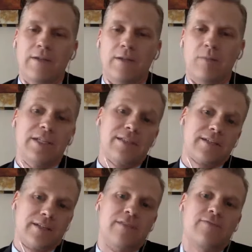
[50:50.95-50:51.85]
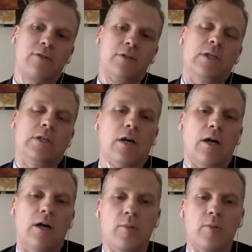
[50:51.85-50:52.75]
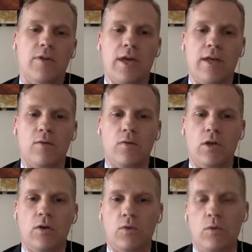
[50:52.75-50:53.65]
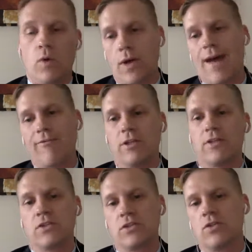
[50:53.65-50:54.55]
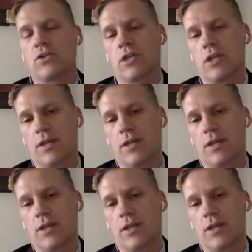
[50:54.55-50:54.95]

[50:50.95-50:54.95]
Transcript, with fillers: to be successful, um, then you know we won't have an institution.